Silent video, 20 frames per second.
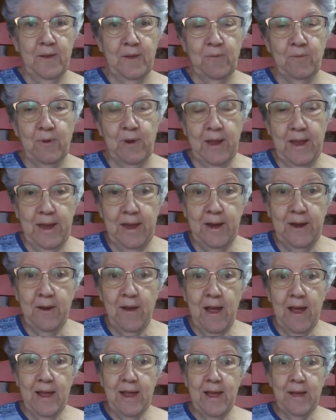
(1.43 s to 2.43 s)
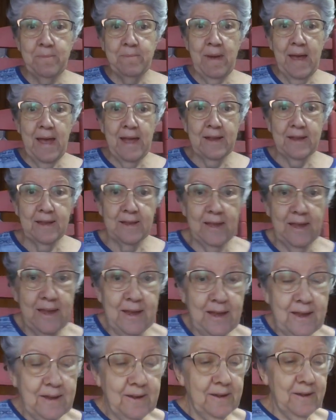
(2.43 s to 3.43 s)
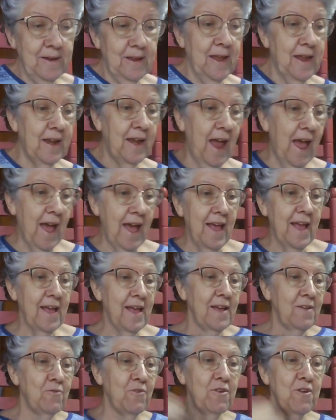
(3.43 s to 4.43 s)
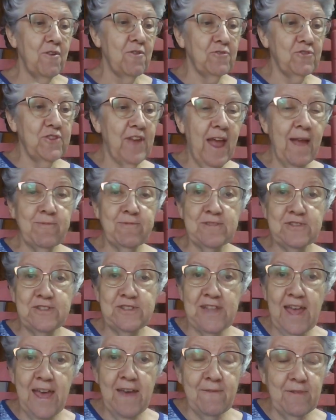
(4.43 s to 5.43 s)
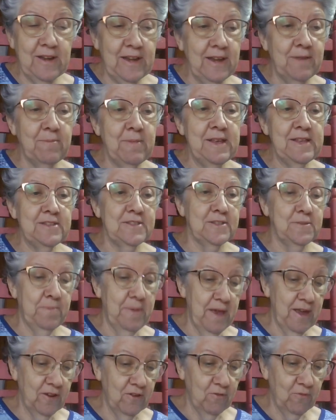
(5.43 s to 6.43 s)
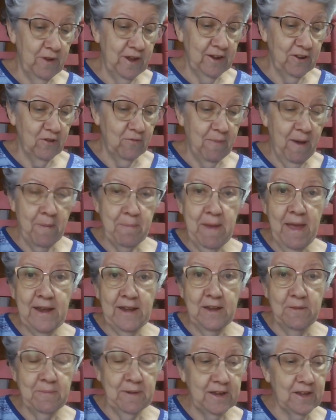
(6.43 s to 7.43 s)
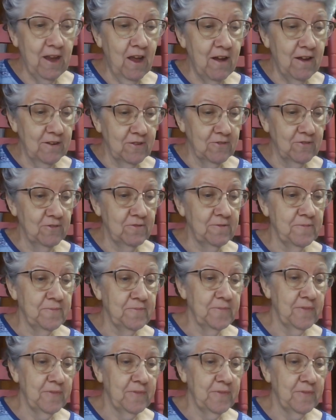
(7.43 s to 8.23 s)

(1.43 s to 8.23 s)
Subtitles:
Well, here I am back again, and we're on chapter 7 in Mrs. Piggle Wiggle by Betty Macdonald.